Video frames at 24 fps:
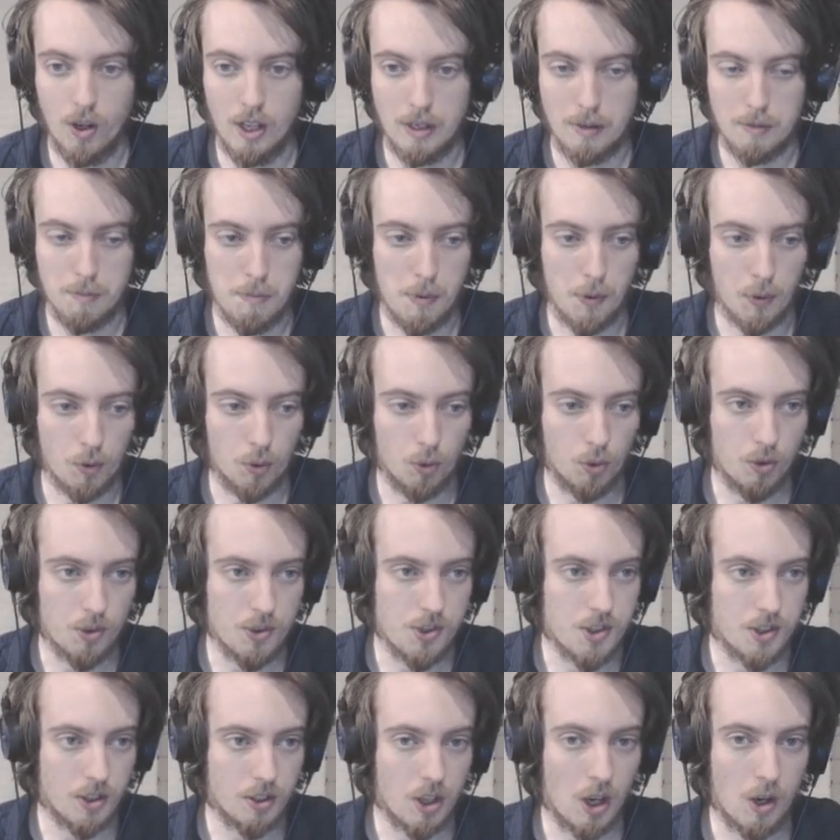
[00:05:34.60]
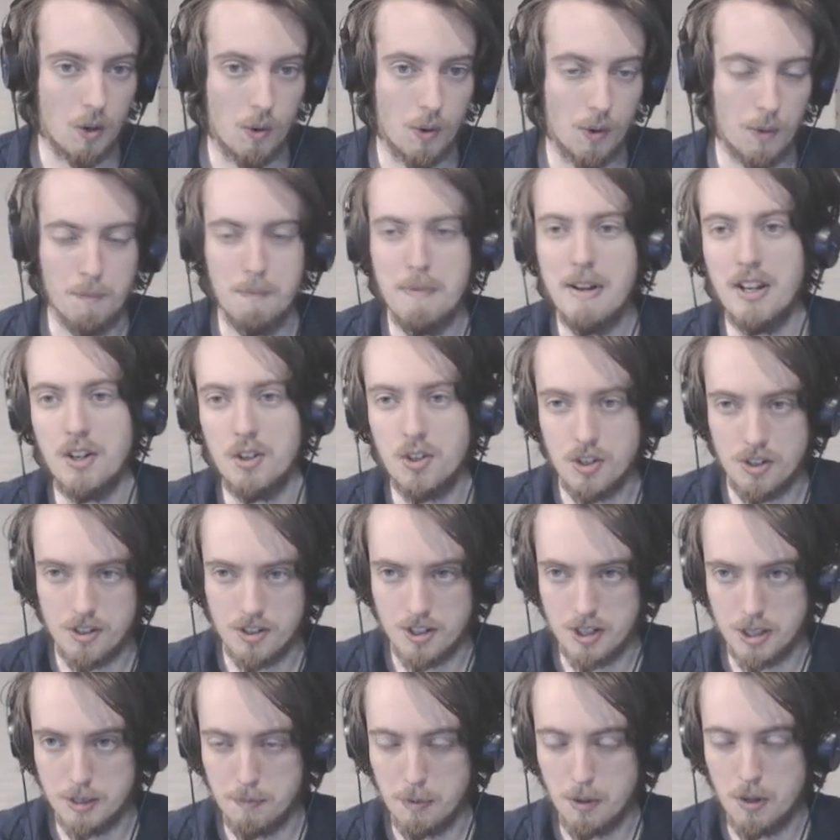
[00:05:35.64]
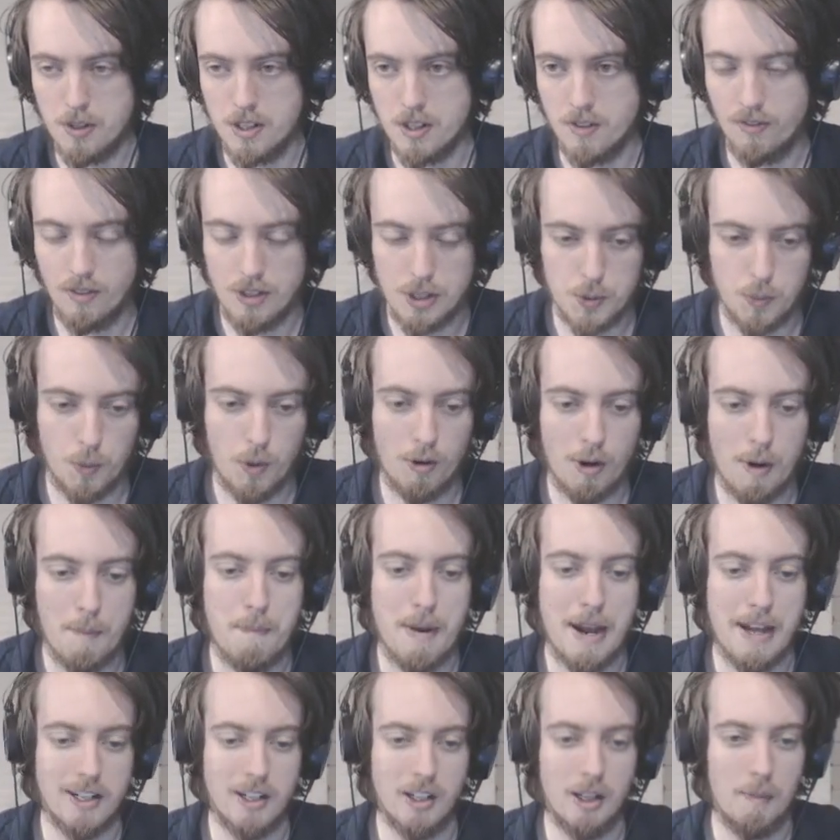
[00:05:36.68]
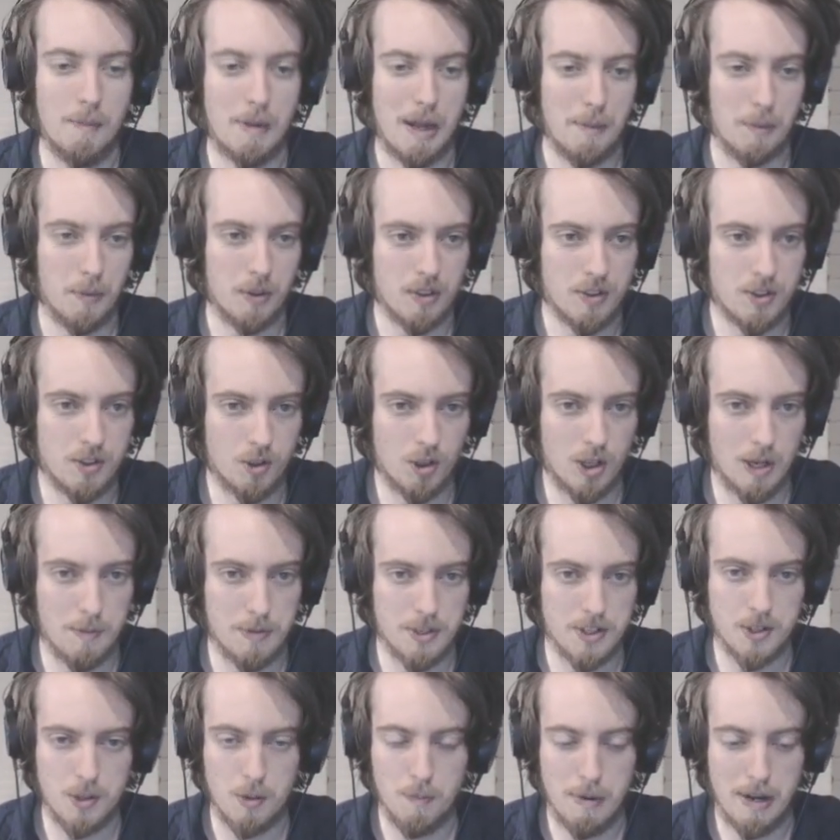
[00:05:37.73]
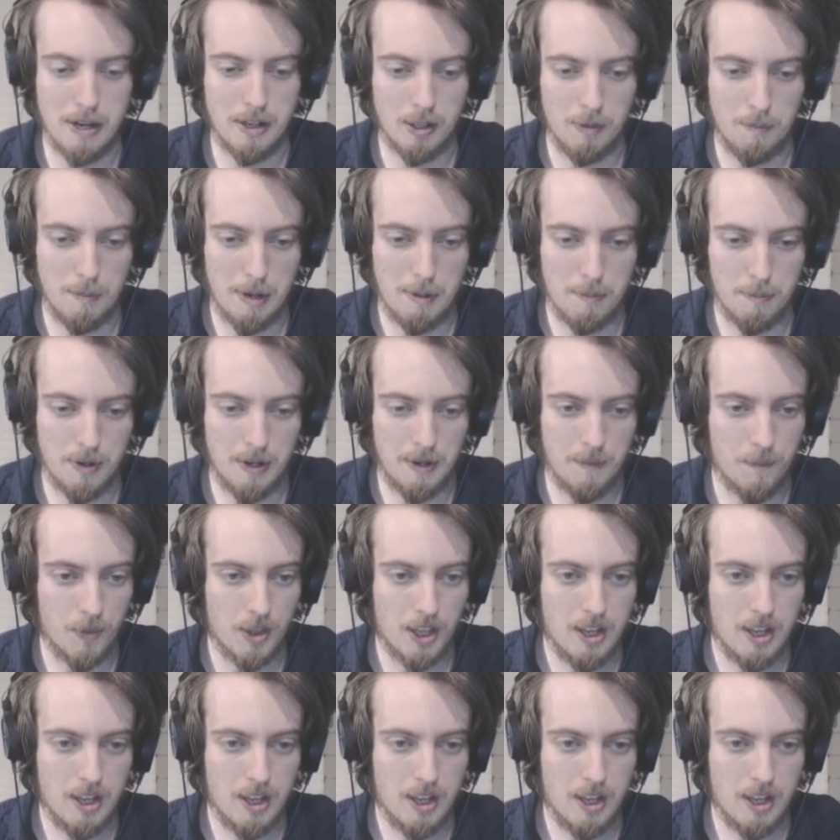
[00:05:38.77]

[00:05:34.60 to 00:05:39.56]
like models to go on. Miniatures, I suppose, if this were a battle map. It describes as your battle map, right?